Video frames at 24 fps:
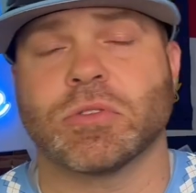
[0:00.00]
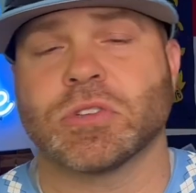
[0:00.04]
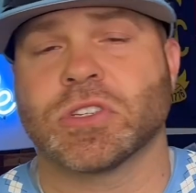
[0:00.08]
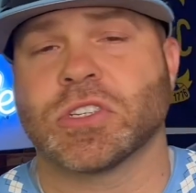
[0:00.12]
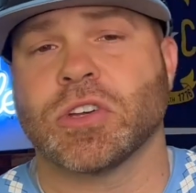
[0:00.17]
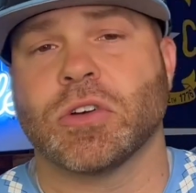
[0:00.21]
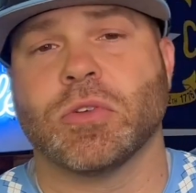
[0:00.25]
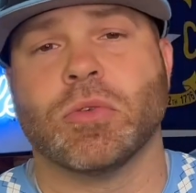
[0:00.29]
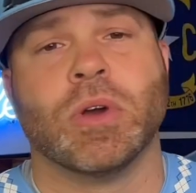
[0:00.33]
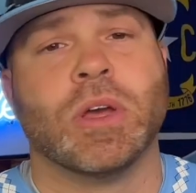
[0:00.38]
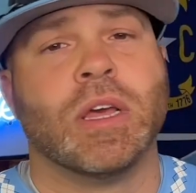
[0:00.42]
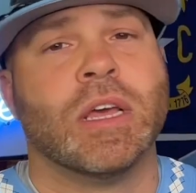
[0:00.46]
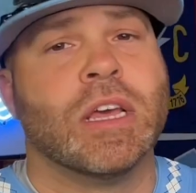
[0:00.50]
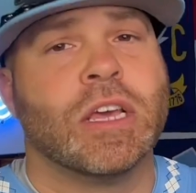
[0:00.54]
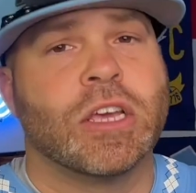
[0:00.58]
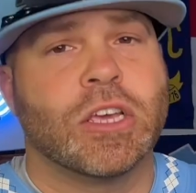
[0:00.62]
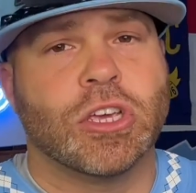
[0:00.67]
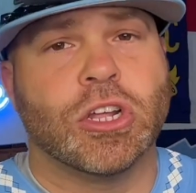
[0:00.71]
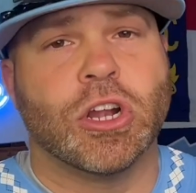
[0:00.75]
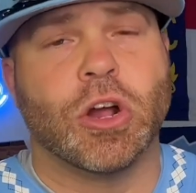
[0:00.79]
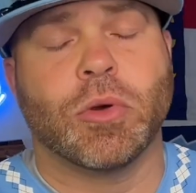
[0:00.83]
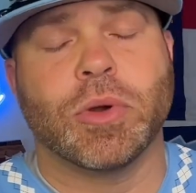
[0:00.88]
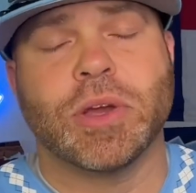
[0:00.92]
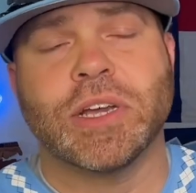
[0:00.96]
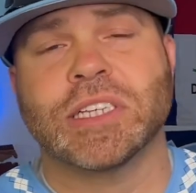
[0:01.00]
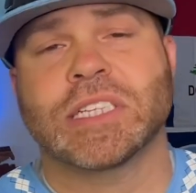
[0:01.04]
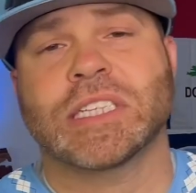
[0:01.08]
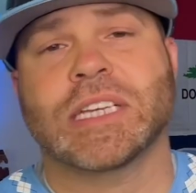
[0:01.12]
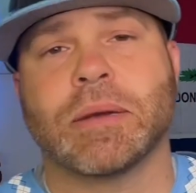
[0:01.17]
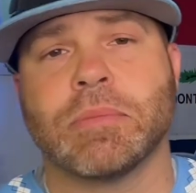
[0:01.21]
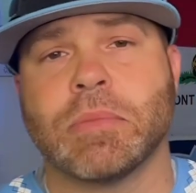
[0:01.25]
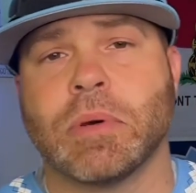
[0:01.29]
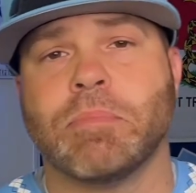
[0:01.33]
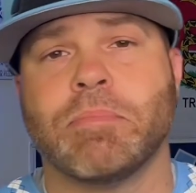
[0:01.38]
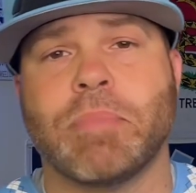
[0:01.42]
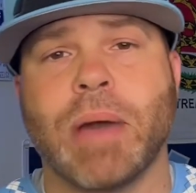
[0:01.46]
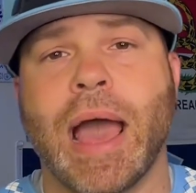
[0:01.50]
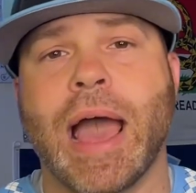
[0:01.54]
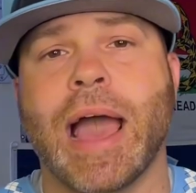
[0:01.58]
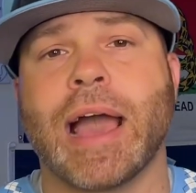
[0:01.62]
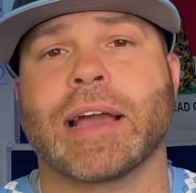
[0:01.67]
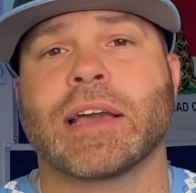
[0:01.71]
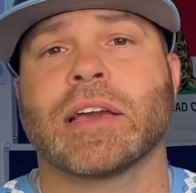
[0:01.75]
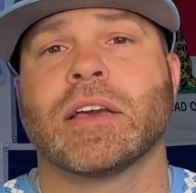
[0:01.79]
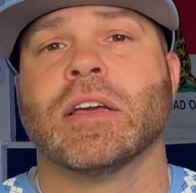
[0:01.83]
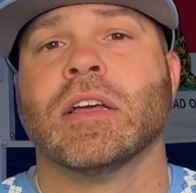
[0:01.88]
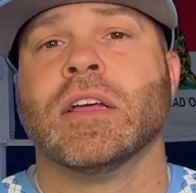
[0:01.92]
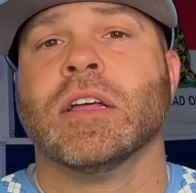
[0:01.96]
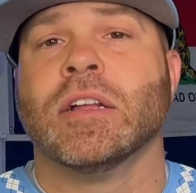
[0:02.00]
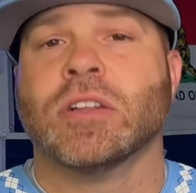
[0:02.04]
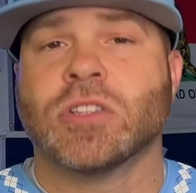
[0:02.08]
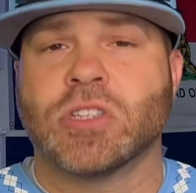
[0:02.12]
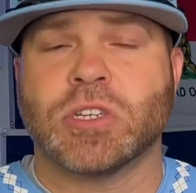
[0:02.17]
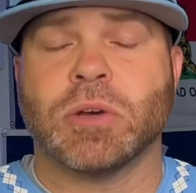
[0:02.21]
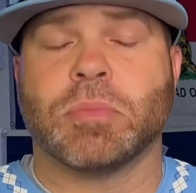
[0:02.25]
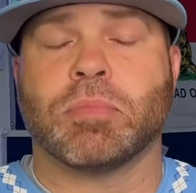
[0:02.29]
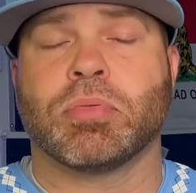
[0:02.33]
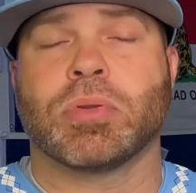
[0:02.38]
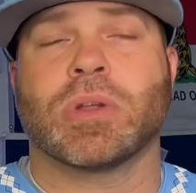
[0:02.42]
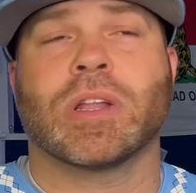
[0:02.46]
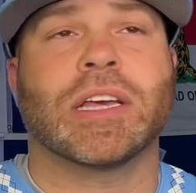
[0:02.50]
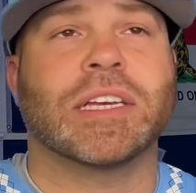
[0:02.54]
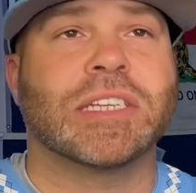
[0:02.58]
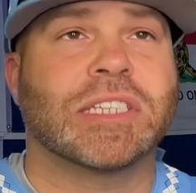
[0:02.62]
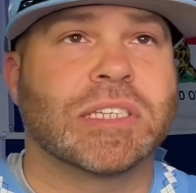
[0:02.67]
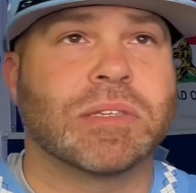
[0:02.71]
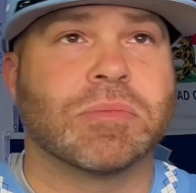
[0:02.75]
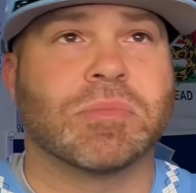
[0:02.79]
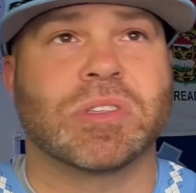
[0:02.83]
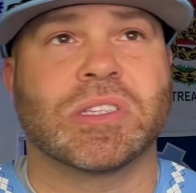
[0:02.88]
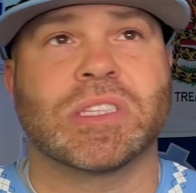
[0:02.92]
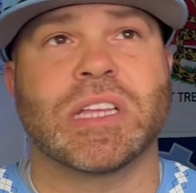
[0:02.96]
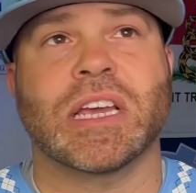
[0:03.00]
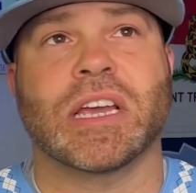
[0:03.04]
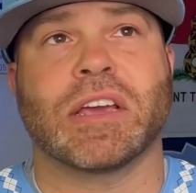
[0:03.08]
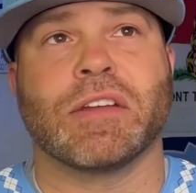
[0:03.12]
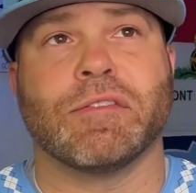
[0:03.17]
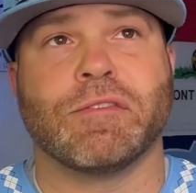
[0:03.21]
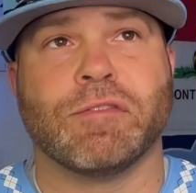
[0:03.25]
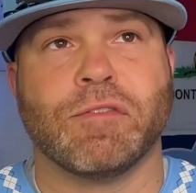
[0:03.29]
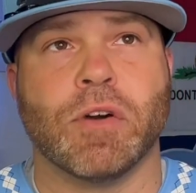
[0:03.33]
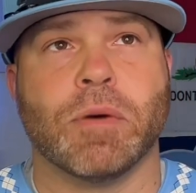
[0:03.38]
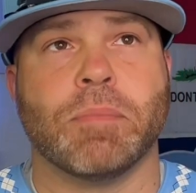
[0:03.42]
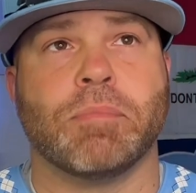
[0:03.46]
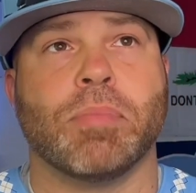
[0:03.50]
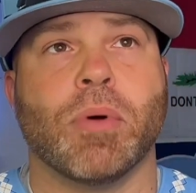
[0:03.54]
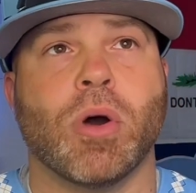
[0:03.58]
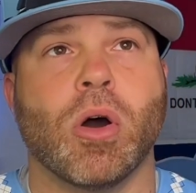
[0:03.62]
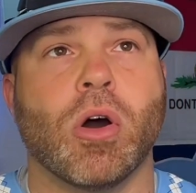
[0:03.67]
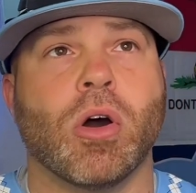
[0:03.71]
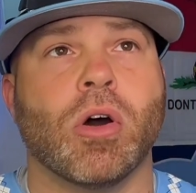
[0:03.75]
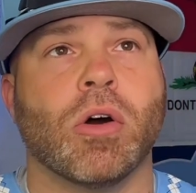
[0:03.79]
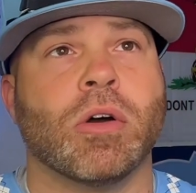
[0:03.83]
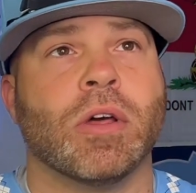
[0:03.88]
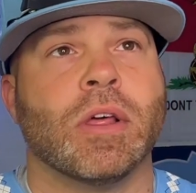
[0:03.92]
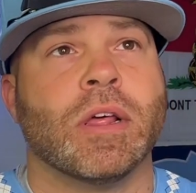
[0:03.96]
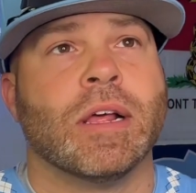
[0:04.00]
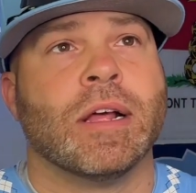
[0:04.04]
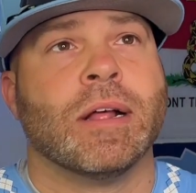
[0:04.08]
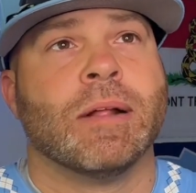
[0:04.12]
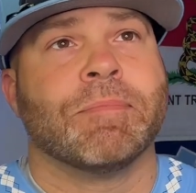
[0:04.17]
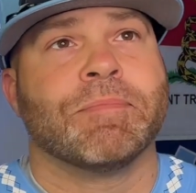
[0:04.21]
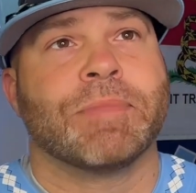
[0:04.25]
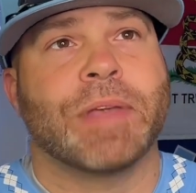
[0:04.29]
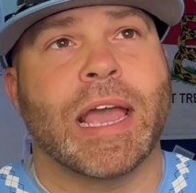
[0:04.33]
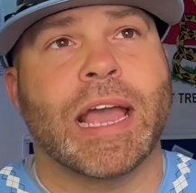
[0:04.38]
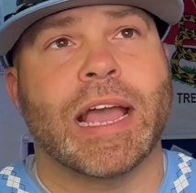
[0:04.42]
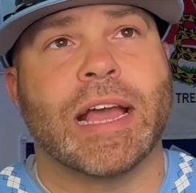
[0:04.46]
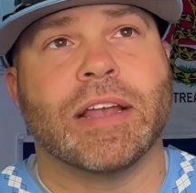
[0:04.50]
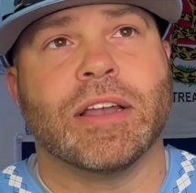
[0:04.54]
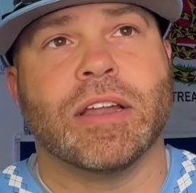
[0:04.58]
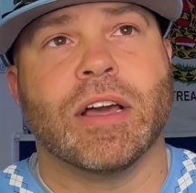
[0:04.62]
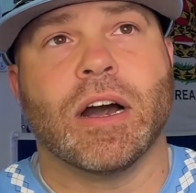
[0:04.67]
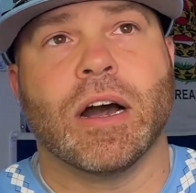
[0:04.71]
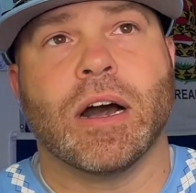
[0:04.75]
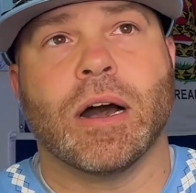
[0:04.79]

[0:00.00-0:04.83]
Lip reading: So, he's coming back to play some stinking football. And